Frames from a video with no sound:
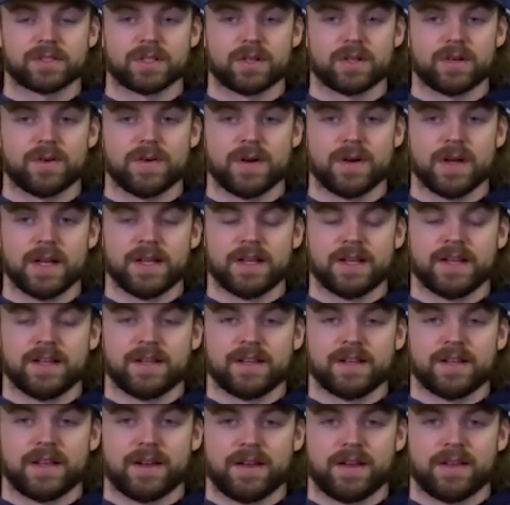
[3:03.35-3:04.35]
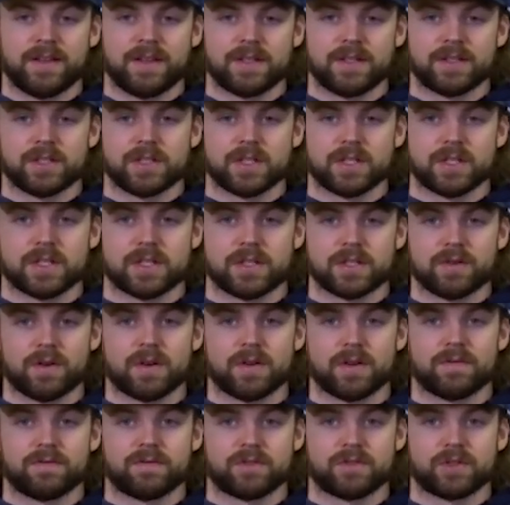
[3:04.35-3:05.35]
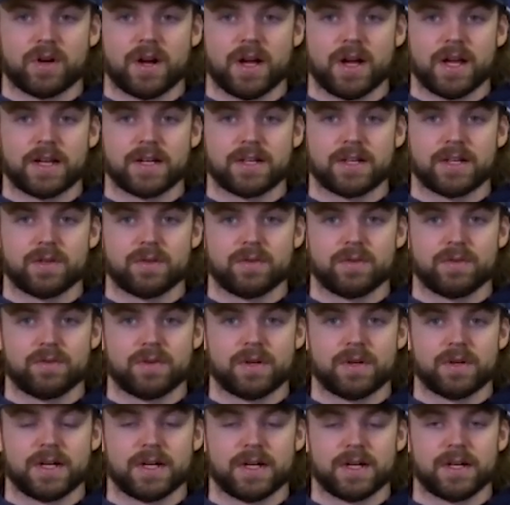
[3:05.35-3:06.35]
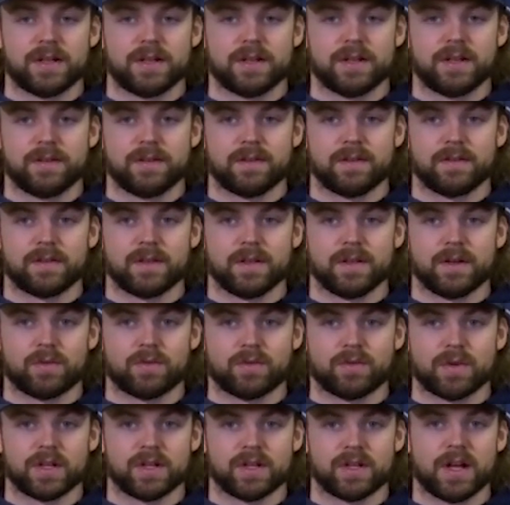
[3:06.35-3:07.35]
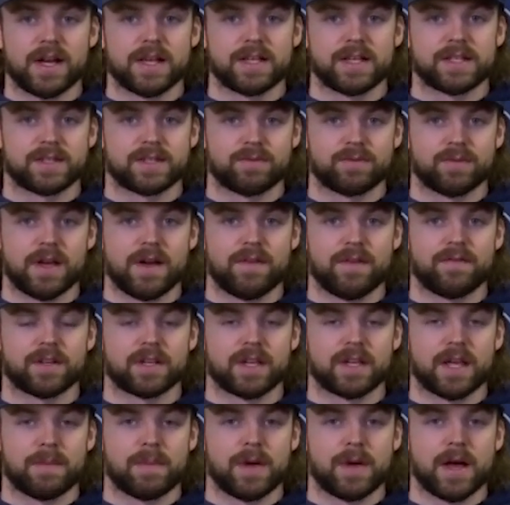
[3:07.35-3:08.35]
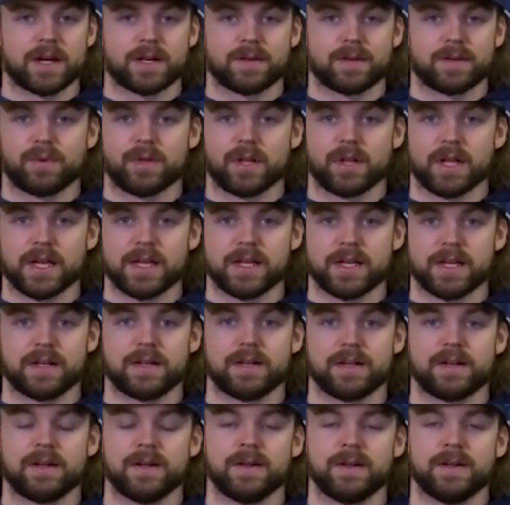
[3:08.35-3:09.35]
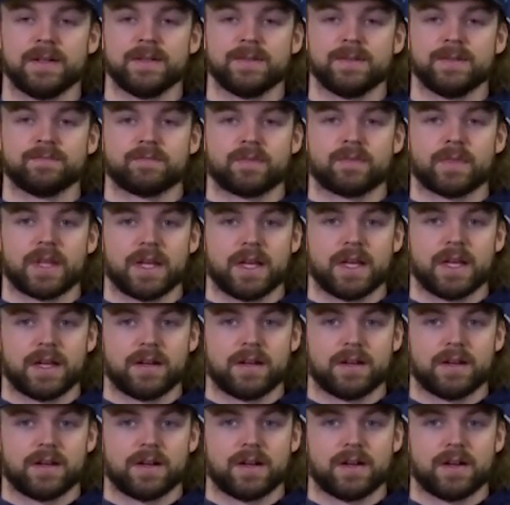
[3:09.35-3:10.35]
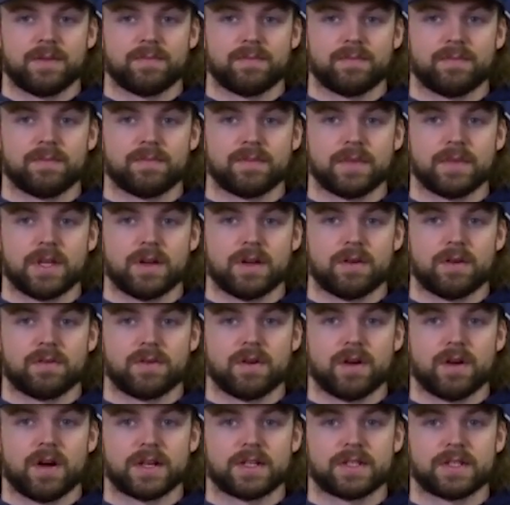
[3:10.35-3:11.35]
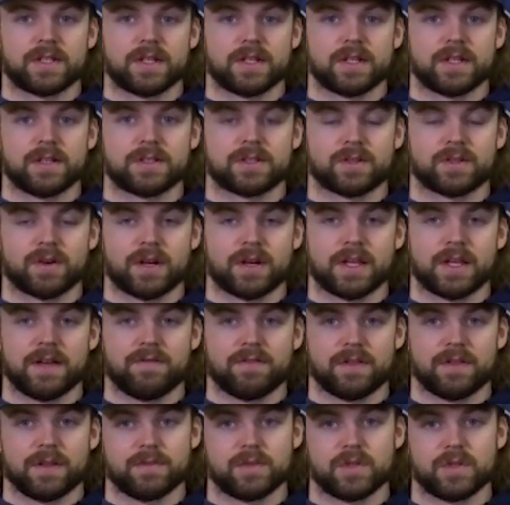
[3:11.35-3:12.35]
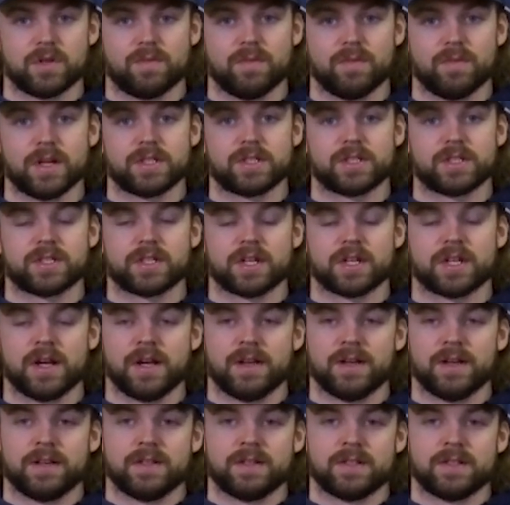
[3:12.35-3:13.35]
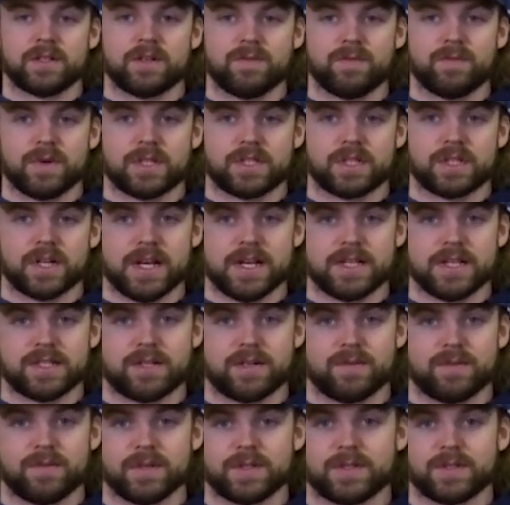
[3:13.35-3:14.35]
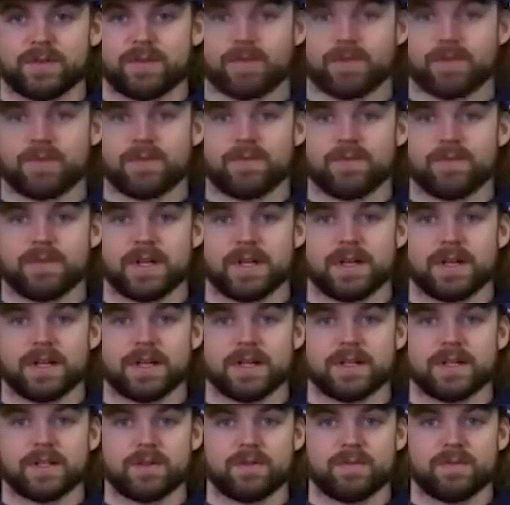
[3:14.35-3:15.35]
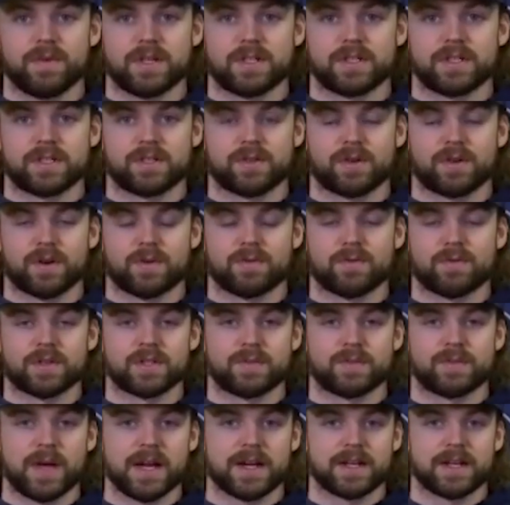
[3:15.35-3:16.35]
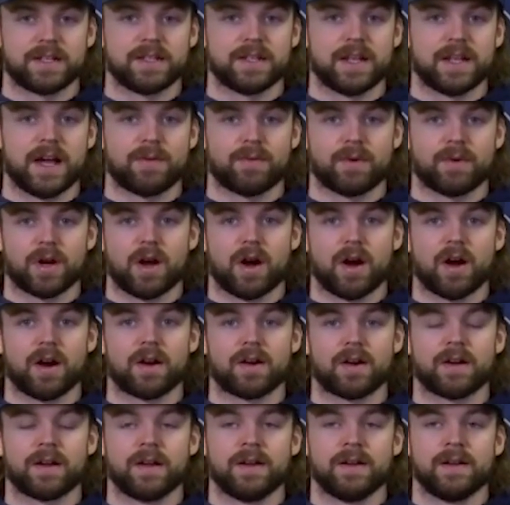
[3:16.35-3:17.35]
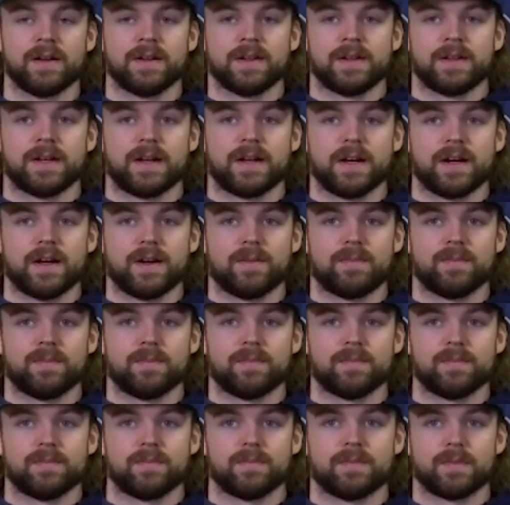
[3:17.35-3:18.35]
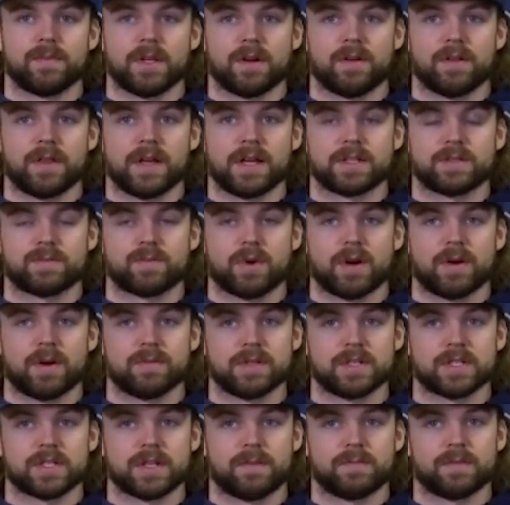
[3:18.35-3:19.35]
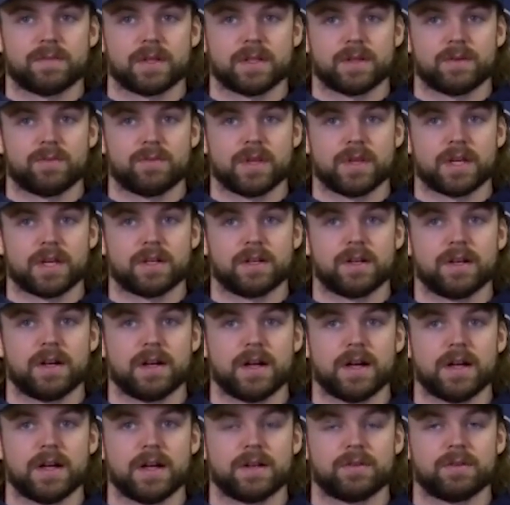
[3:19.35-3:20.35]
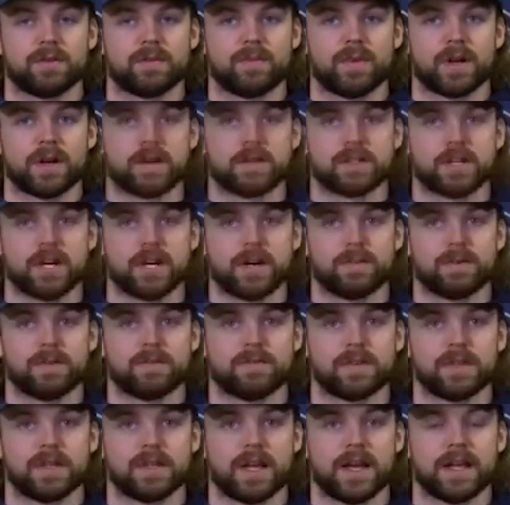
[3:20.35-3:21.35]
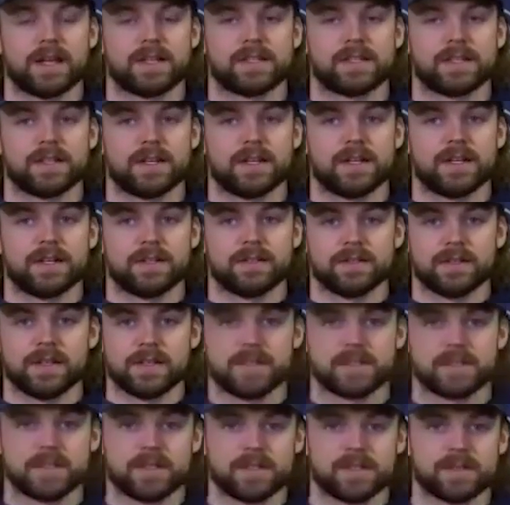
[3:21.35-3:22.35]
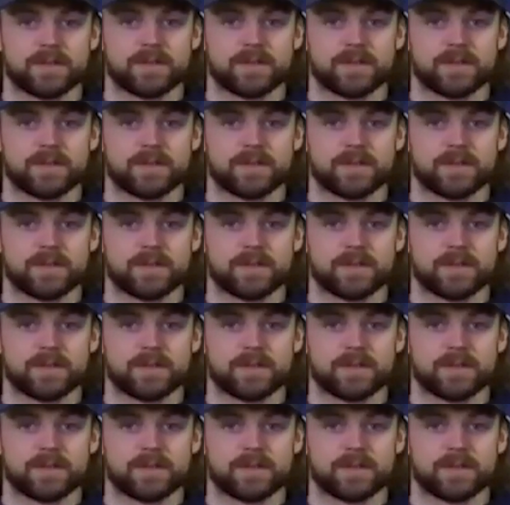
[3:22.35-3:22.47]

So you know, I think just sort of trying to uh, you know realize that we have to get back to playing and and um, you know not uh, sort of give them too much too much ice, too much room, and and too much sort of respect in that regard. Um, you know, that's probably something that we could uh, do a better job of in that uh, instance.